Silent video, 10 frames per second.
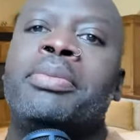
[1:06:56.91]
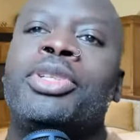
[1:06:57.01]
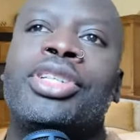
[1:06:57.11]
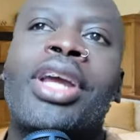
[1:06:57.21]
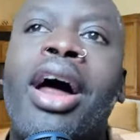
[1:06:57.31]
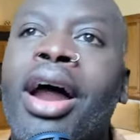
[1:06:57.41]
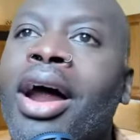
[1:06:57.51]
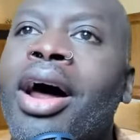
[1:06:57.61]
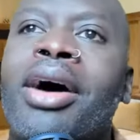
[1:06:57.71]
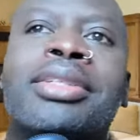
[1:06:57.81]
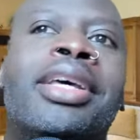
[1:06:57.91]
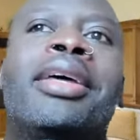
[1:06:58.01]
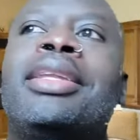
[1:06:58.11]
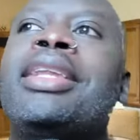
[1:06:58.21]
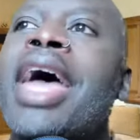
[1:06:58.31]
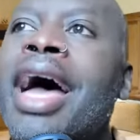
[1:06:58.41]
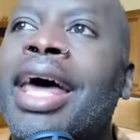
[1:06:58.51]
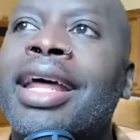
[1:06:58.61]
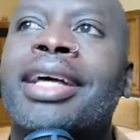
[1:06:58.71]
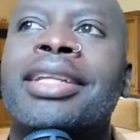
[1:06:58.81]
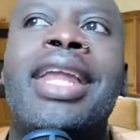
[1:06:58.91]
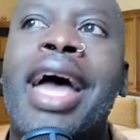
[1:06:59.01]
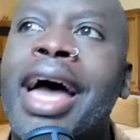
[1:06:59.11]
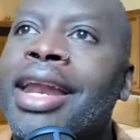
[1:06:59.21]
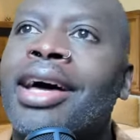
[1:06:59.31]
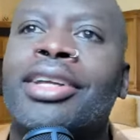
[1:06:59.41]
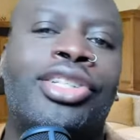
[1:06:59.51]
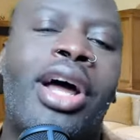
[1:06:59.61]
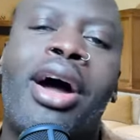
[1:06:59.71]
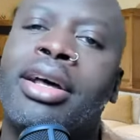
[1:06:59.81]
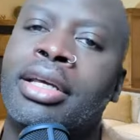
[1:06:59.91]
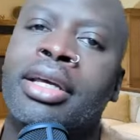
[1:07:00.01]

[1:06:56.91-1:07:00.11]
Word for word: Charles, Netta, Netta, Charles.